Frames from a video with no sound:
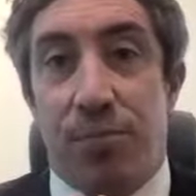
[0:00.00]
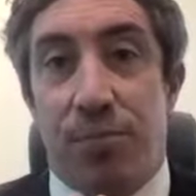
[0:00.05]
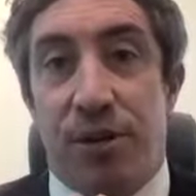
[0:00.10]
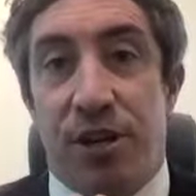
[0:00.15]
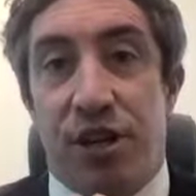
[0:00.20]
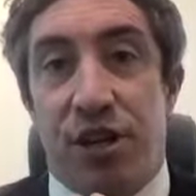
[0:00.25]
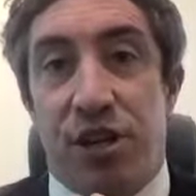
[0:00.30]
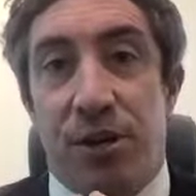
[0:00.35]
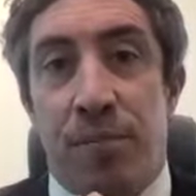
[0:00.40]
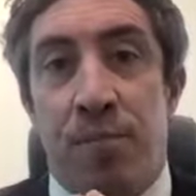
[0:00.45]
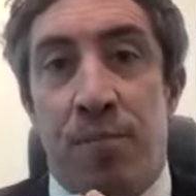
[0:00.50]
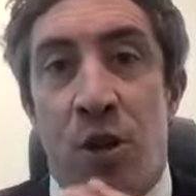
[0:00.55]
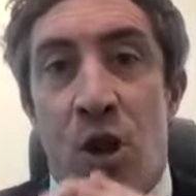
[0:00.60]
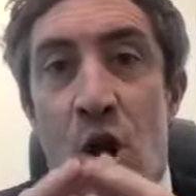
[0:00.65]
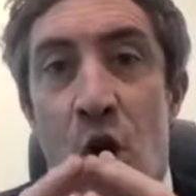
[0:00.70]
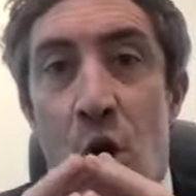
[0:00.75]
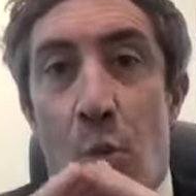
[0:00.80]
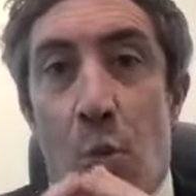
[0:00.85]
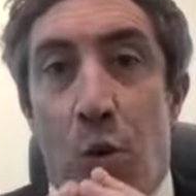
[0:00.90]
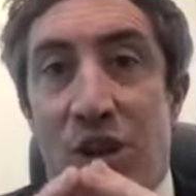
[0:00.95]
Because
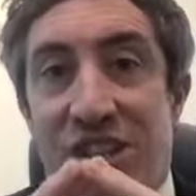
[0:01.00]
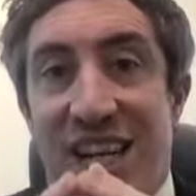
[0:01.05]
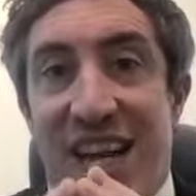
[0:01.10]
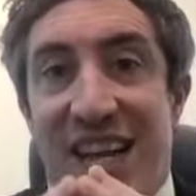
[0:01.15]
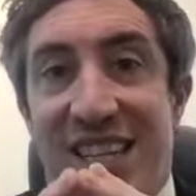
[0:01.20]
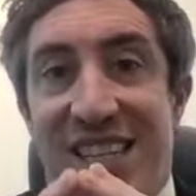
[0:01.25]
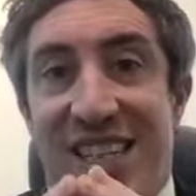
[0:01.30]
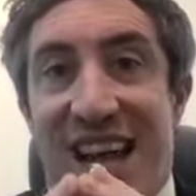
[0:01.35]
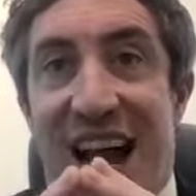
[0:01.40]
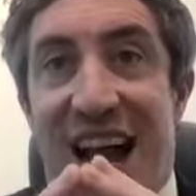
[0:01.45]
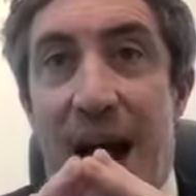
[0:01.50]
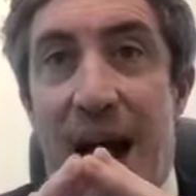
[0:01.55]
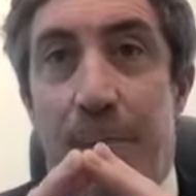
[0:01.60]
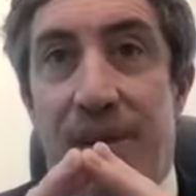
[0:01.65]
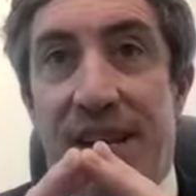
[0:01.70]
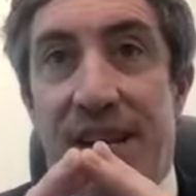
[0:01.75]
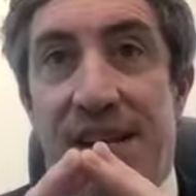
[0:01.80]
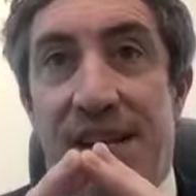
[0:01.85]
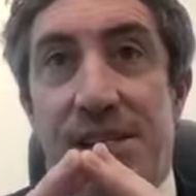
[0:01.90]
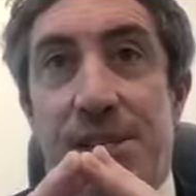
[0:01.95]
what tends to happen
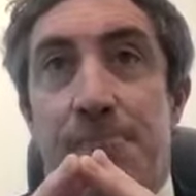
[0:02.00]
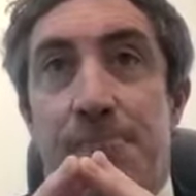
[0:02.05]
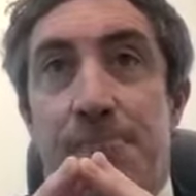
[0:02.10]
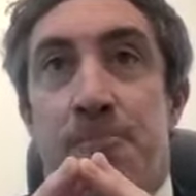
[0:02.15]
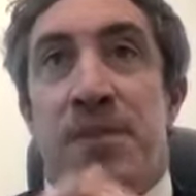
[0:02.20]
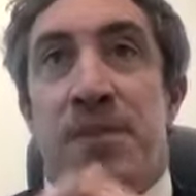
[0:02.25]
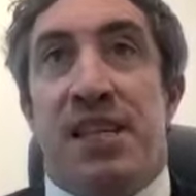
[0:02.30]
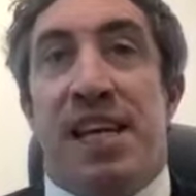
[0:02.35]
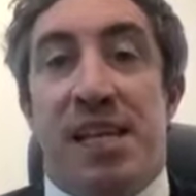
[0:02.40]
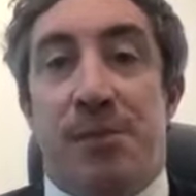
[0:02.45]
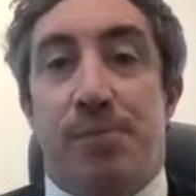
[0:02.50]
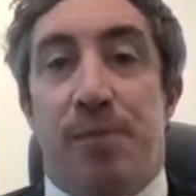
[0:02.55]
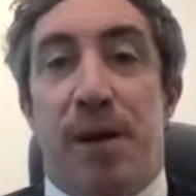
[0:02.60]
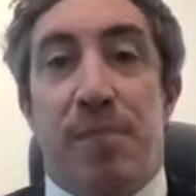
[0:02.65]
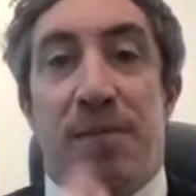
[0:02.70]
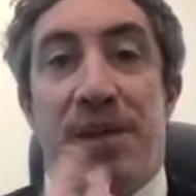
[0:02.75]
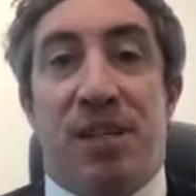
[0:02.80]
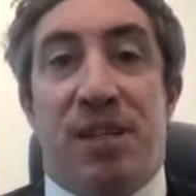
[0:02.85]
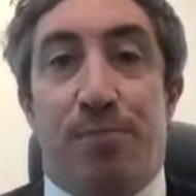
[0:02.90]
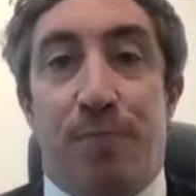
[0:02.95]
is people
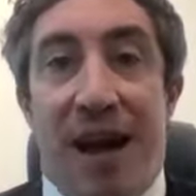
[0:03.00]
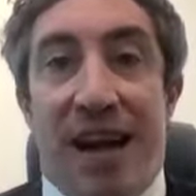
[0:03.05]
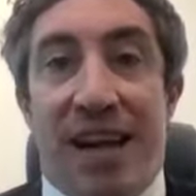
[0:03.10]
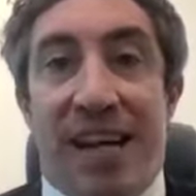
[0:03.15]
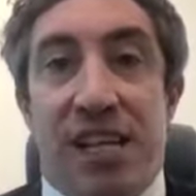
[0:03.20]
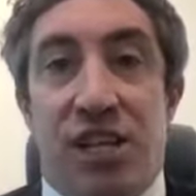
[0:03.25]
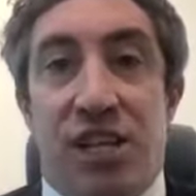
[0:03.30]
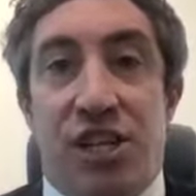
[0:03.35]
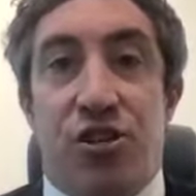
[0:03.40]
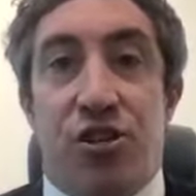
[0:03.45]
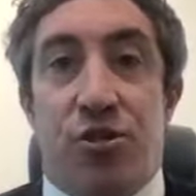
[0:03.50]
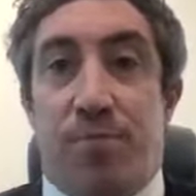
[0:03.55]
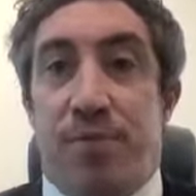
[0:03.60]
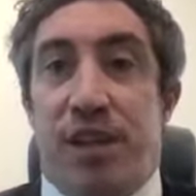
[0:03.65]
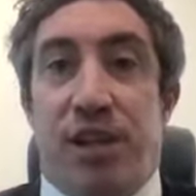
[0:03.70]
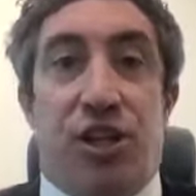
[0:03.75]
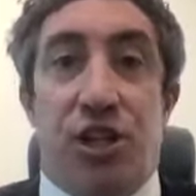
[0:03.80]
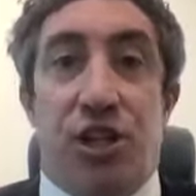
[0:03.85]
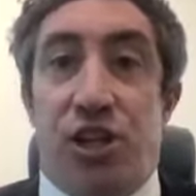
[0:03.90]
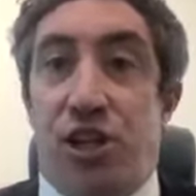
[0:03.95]
expand into Europe and they
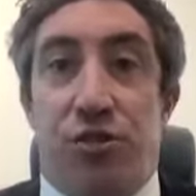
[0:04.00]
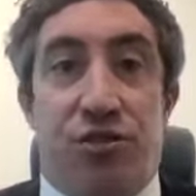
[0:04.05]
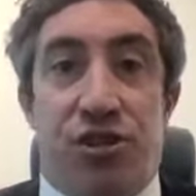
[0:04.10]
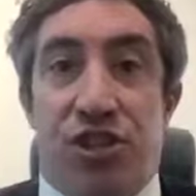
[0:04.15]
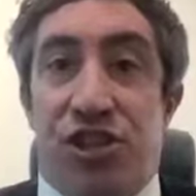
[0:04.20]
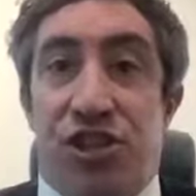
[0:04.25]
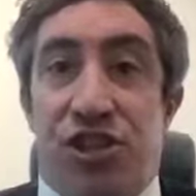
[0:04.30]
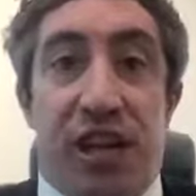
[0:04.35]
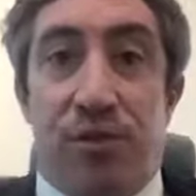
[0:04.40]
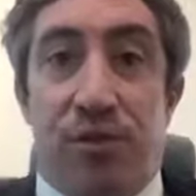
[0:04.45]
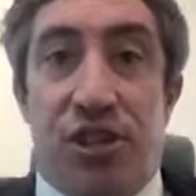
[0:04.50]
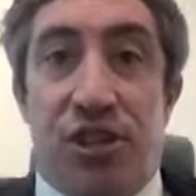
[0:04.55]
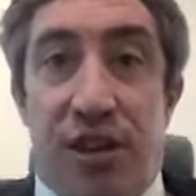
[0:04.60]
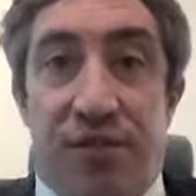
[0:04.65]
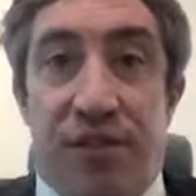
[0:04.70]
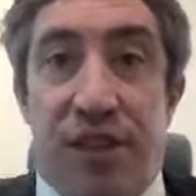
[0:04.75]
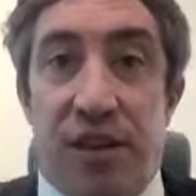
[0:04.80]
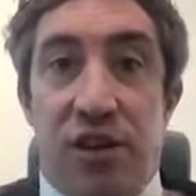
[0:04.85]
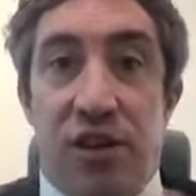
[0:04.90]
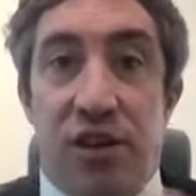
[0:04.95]
just use the same stuff
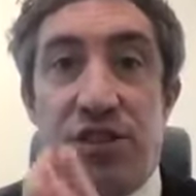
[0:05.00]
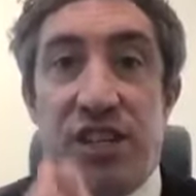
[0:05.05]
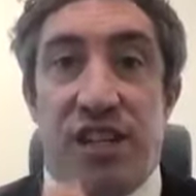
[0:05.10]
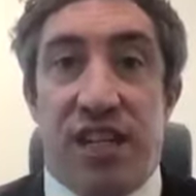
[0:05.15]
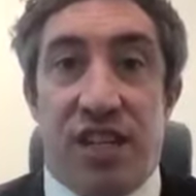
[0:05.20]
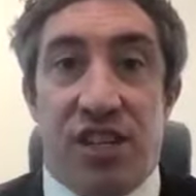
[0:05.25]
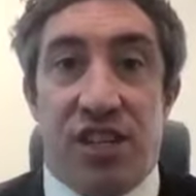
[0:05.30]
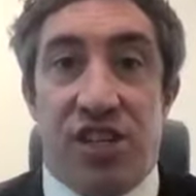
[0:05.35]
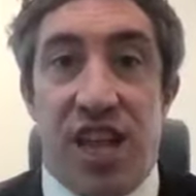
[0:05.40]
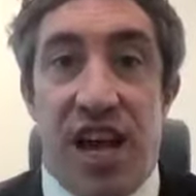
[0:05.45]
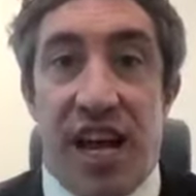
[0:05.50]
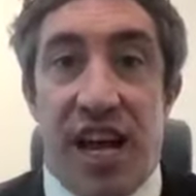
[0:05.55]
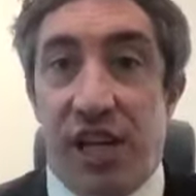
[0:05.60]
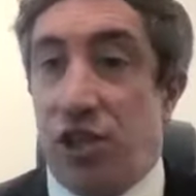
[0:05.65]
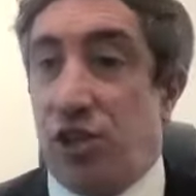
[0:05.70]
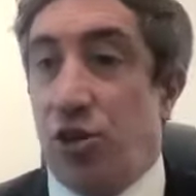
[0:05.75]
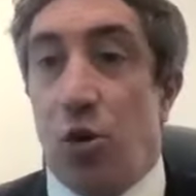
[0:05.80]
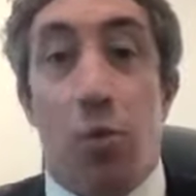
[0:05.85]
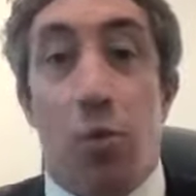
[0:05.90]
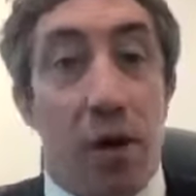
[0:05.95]
they're using in the
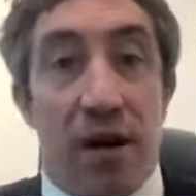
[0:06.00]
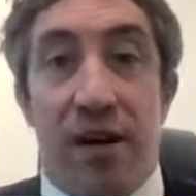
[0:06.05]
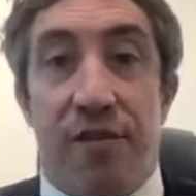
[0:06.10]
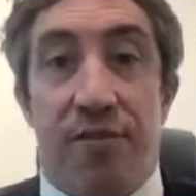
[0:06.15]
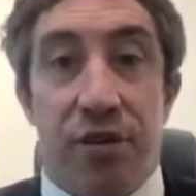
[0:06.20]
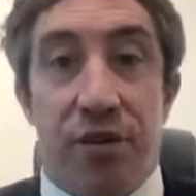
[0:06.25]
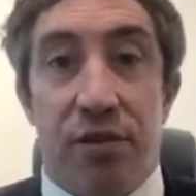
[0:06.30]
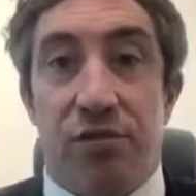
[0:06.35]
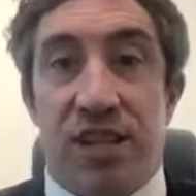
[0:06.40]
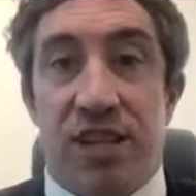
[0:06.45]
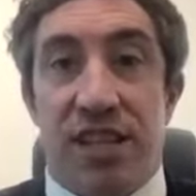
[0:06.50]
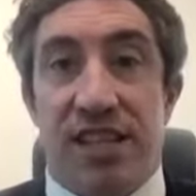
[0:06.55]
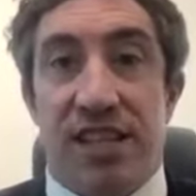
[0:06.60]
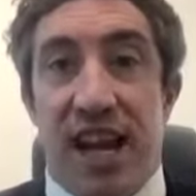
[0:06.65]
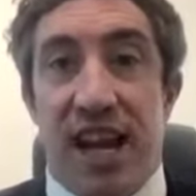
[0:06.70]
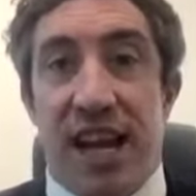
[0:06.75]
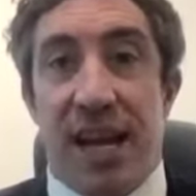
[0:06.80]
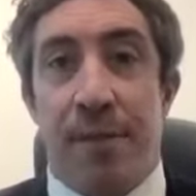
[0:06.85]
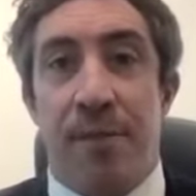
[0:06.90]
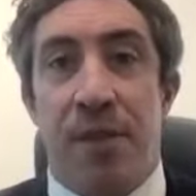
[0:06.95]
States or wherever else they're
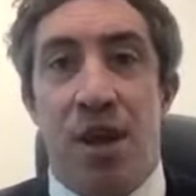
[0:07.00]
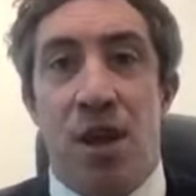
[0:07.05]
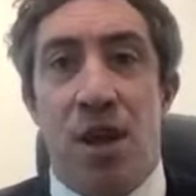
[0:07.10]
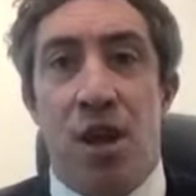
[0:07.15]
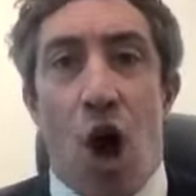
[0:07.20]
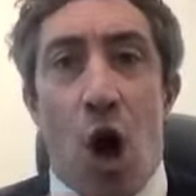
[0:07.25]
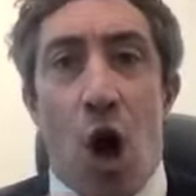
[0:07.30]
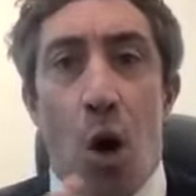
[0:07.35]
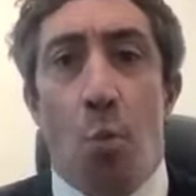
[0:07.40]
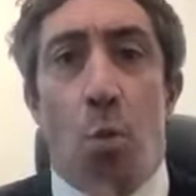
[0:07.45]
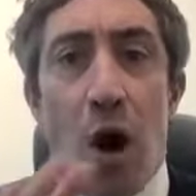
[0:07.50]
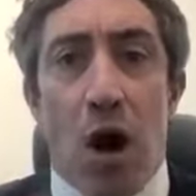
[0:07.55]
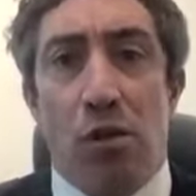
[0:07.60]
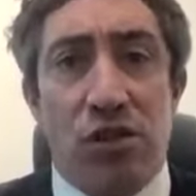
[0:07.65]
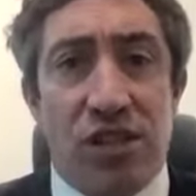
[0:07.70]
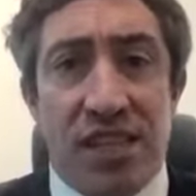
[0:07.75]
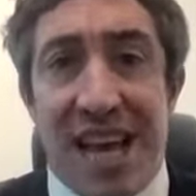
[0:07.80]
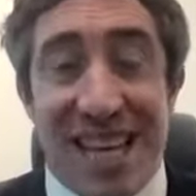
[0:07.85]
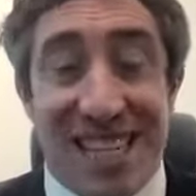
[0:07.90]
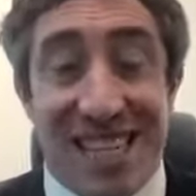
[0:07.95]
selling. And
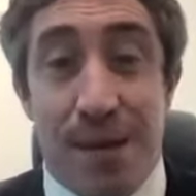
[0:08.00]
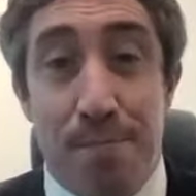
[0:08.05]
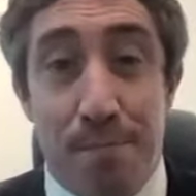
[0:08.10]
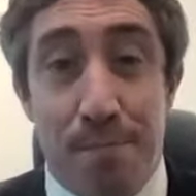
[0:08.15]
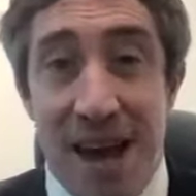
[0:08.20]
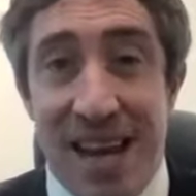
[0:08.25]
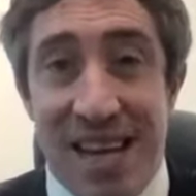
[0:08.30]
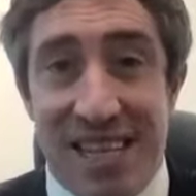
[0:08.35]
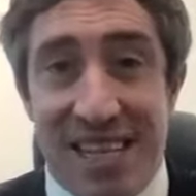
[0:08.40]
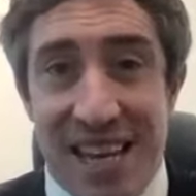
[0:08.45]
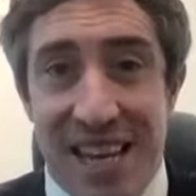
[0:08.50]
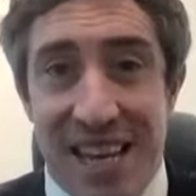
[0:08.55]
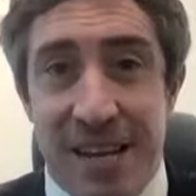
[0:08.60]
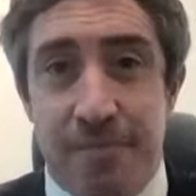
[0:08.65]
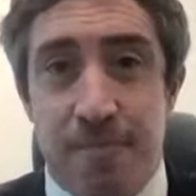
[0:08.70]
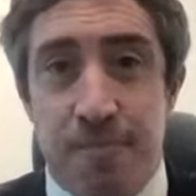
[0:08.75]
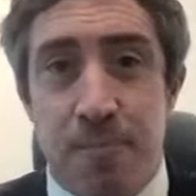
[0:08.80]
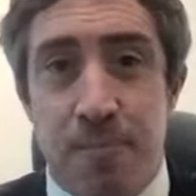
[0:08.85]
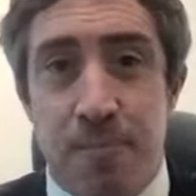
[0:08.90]
whilst that's amazing,